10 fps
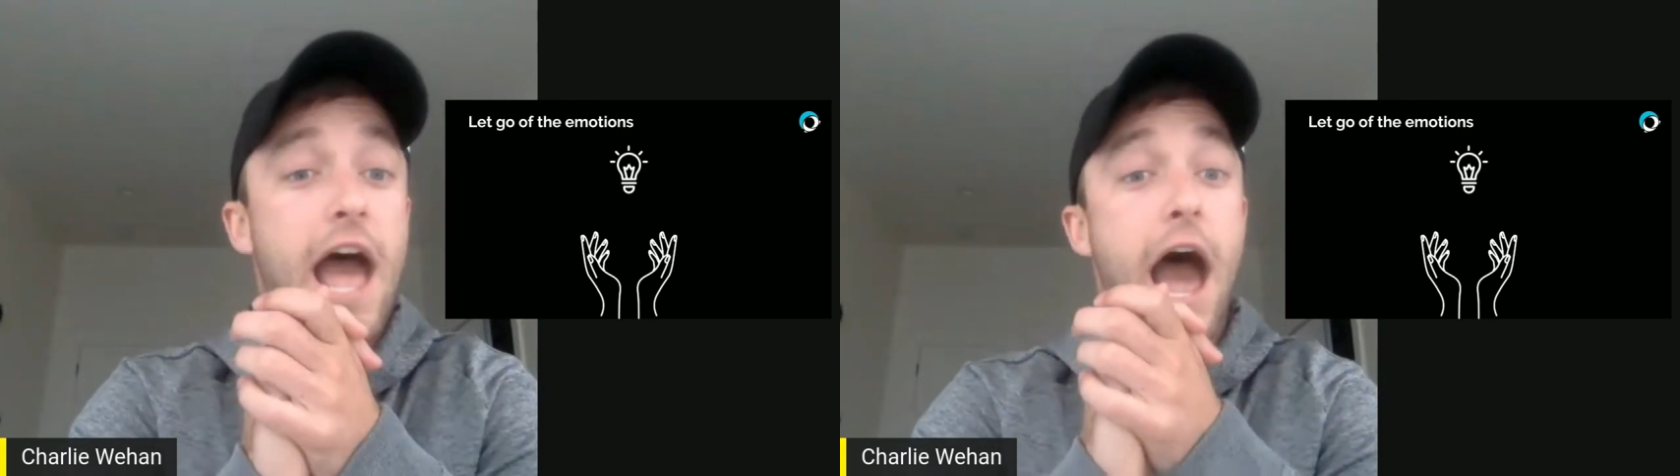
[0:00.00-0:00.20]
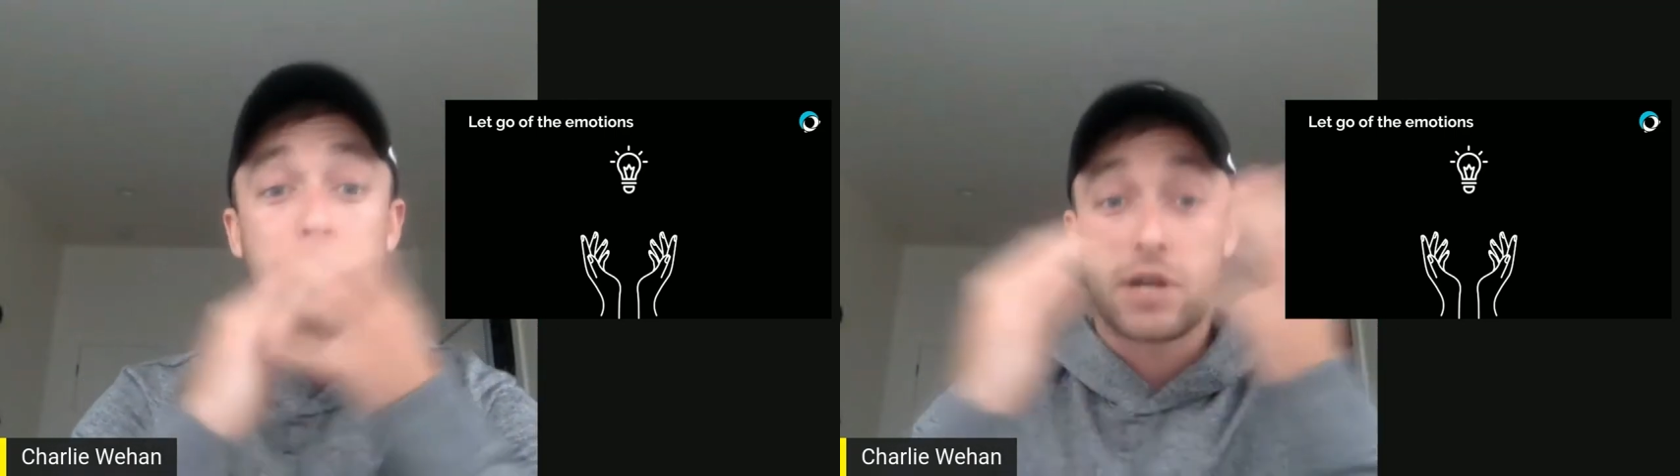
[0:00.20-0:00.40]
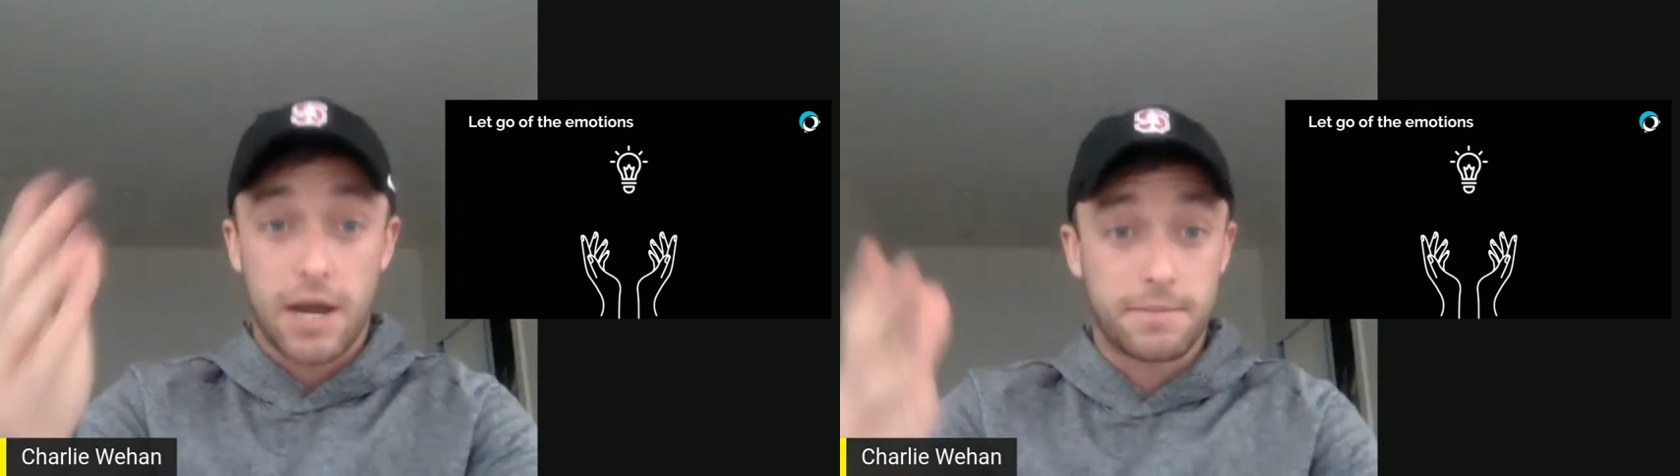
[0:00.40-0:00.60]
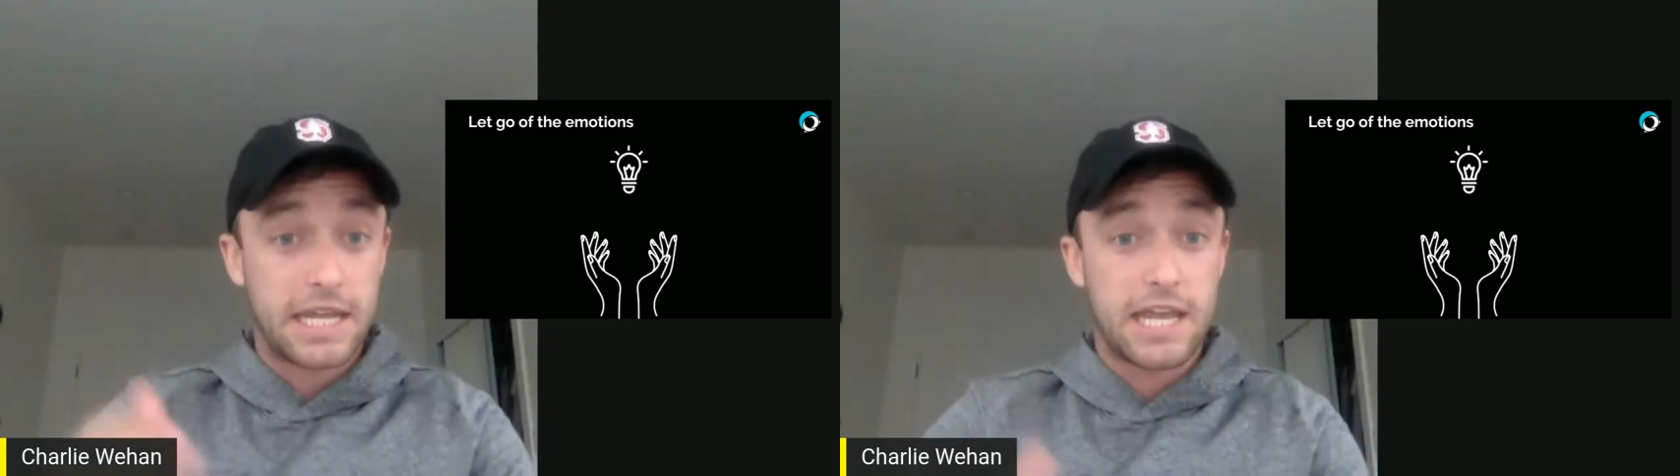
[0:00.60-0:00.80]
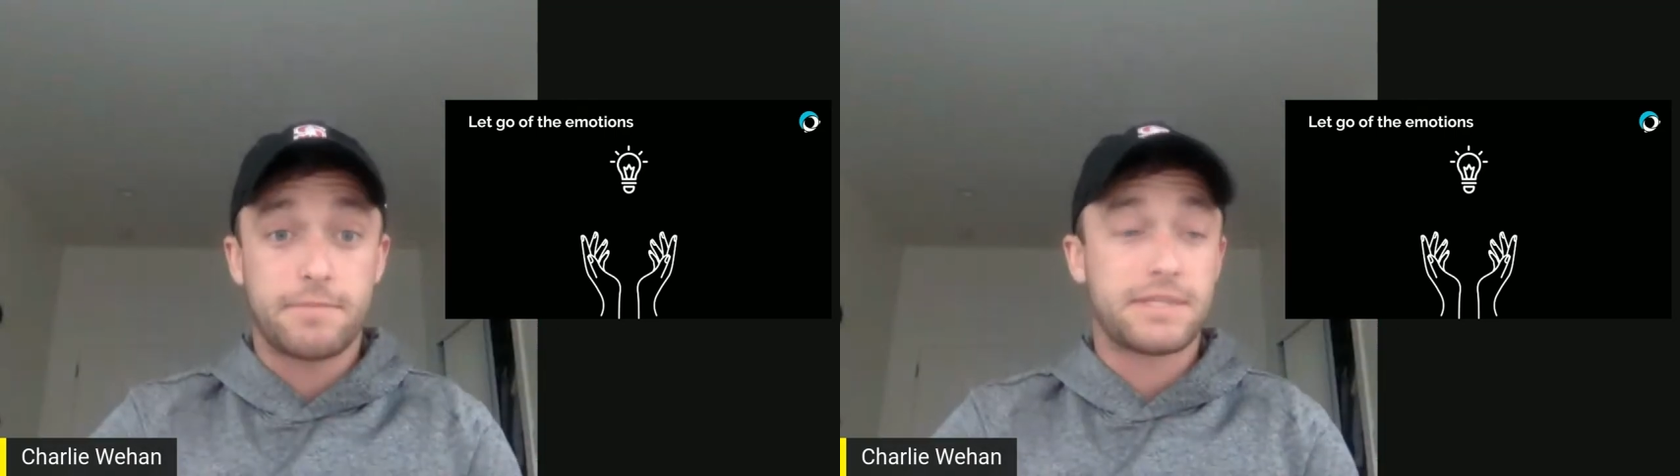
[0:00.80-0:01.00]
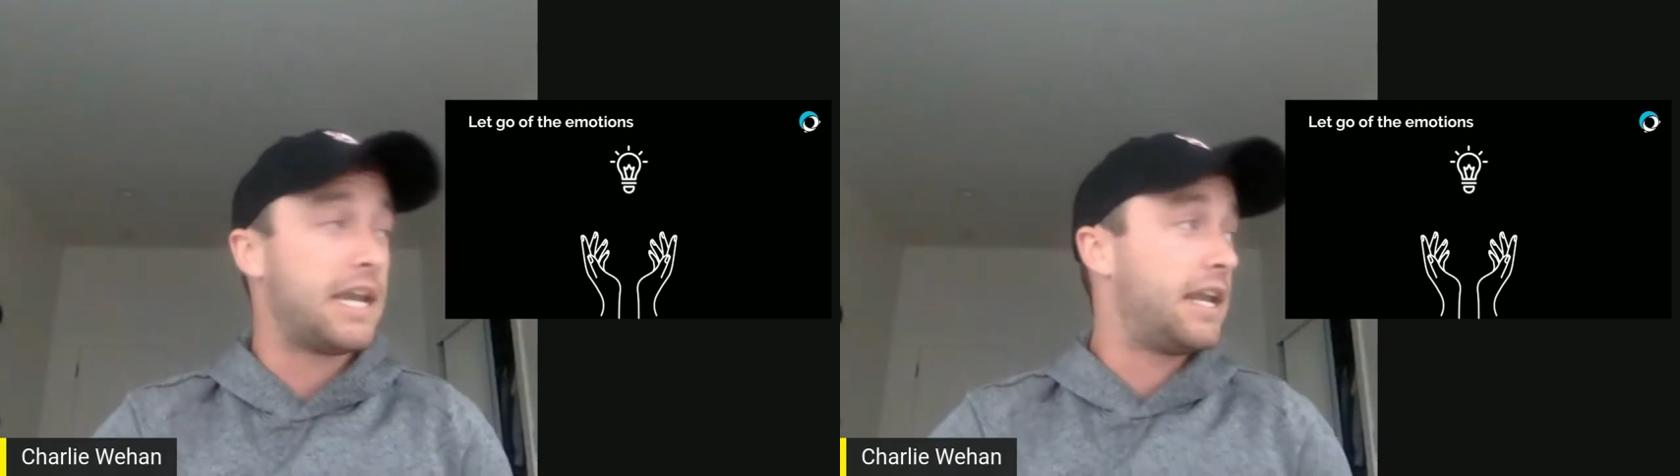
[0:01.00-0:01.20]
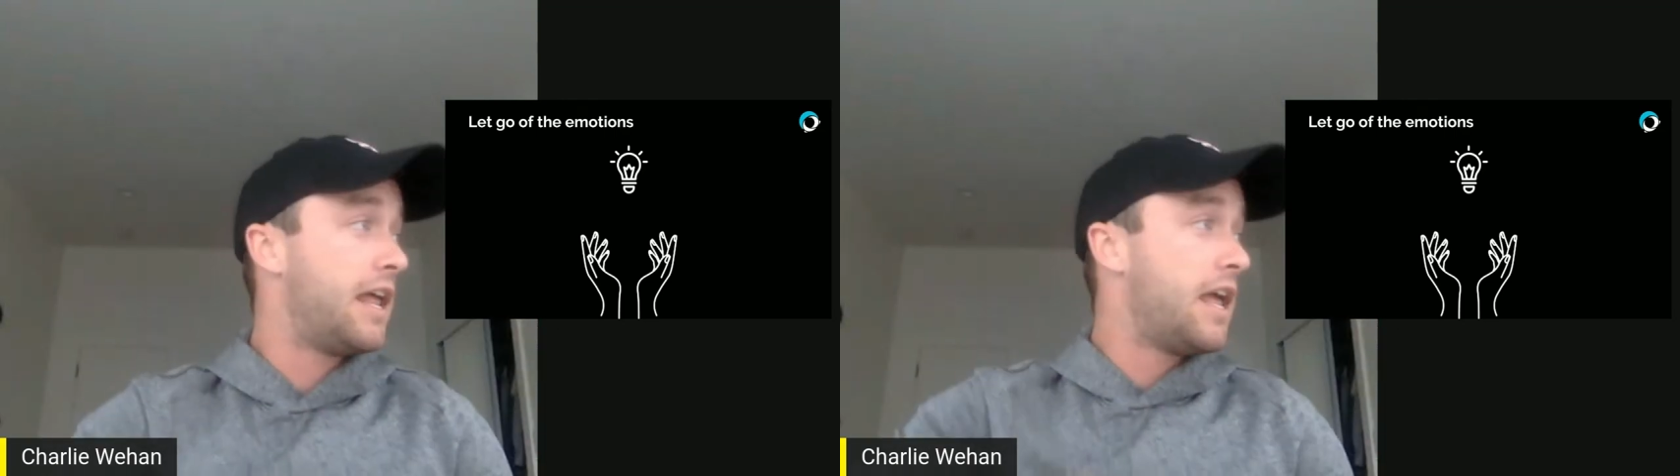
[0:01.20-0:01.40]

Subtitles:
I would come to him saying,